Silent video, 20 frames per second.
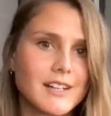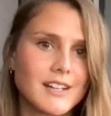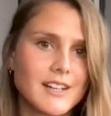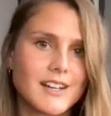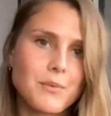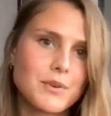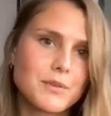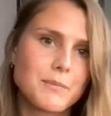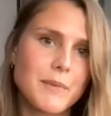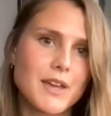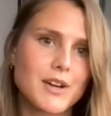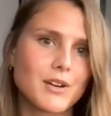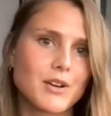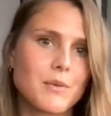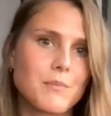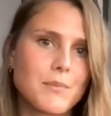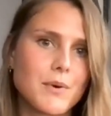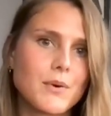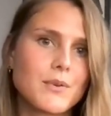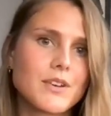with better
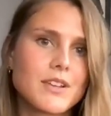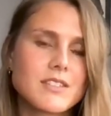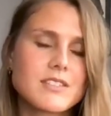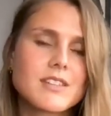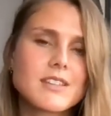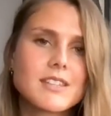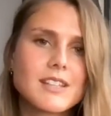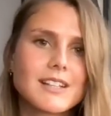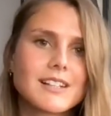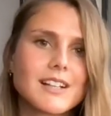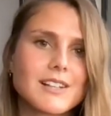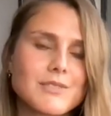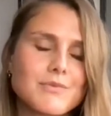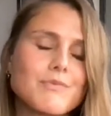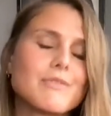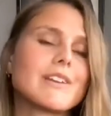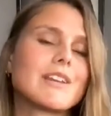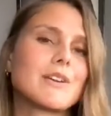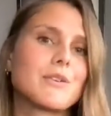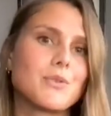components, I think that's
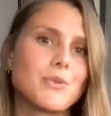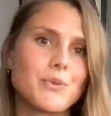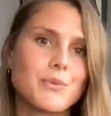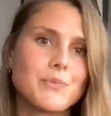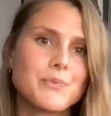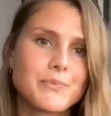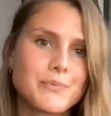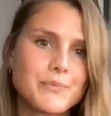really cool.